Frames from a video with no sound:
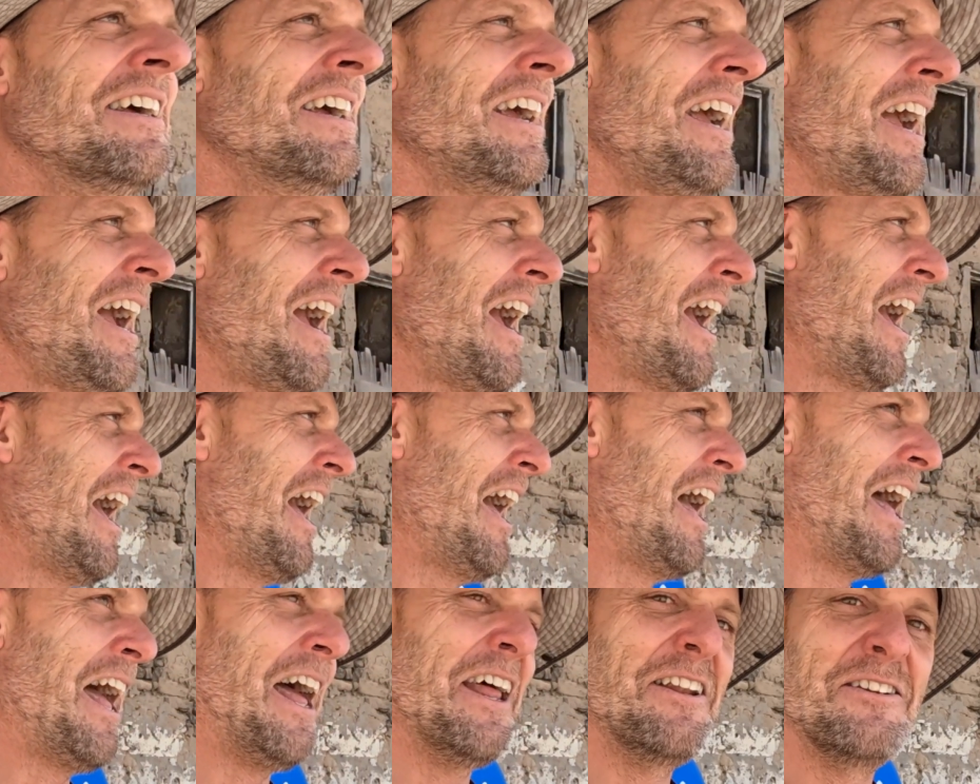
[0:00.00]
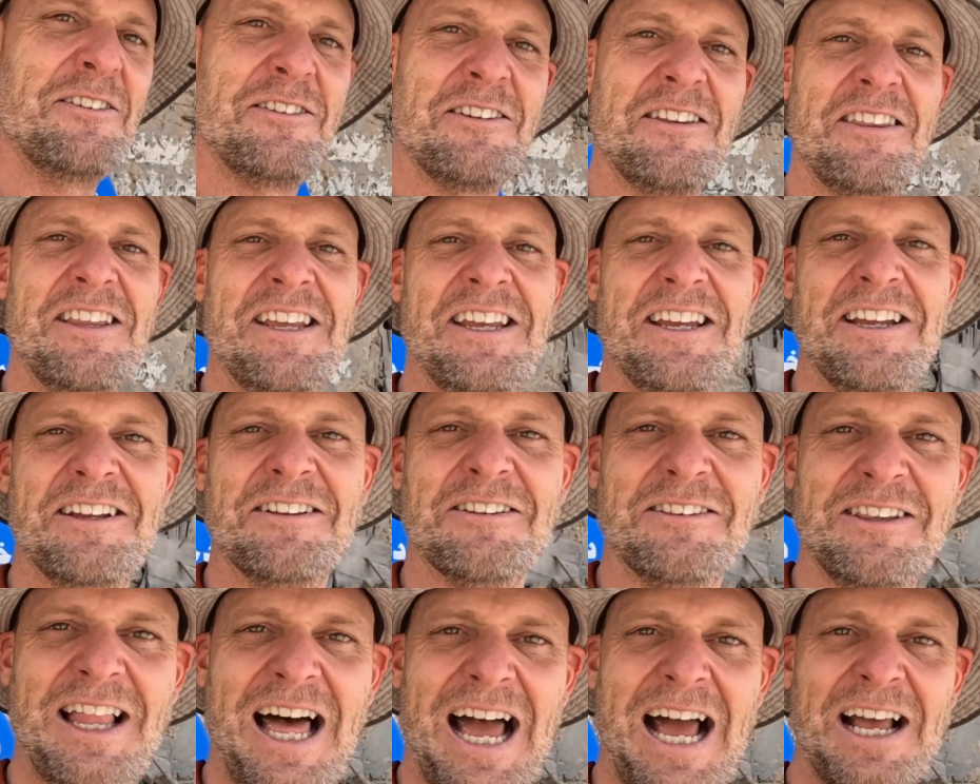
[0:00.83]
And the
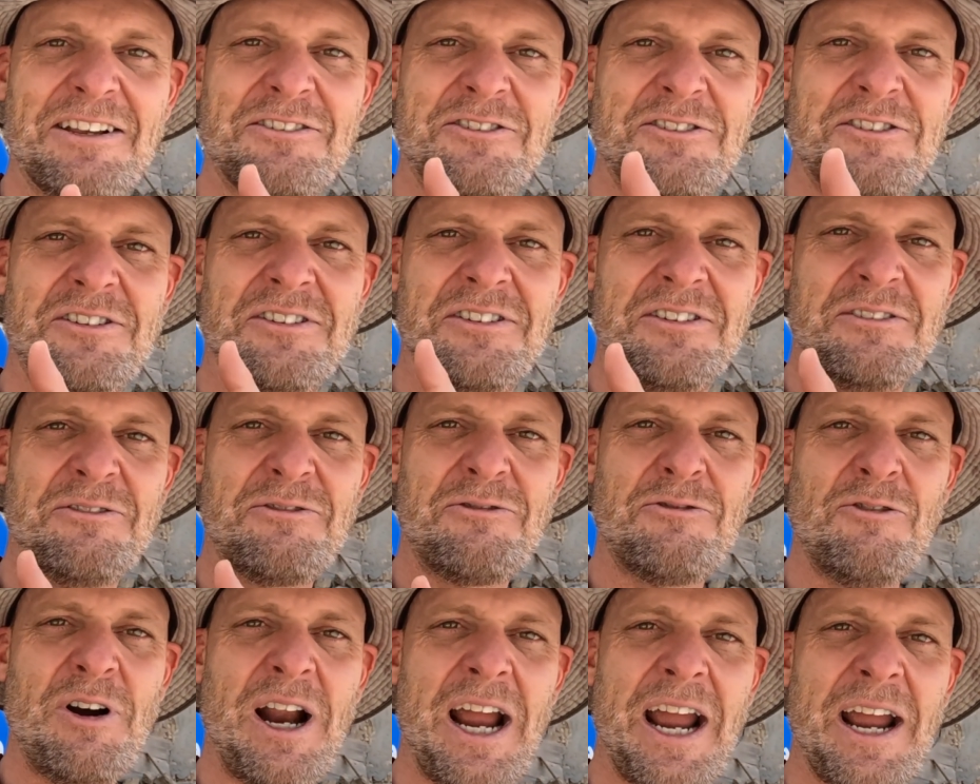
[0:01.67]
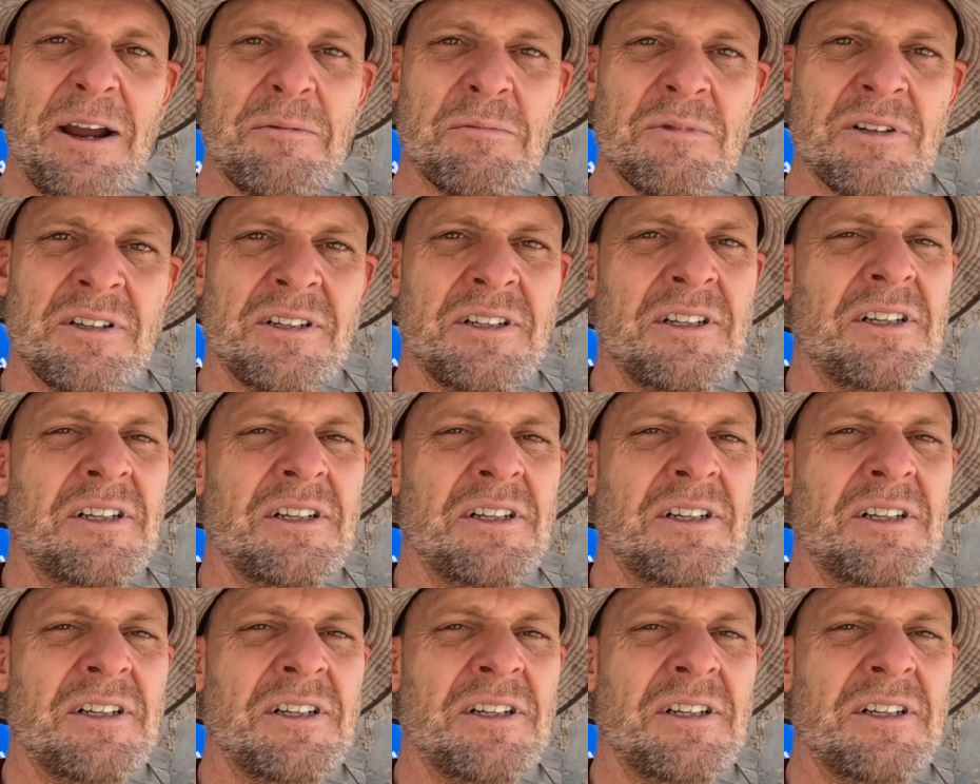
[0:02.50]
last frame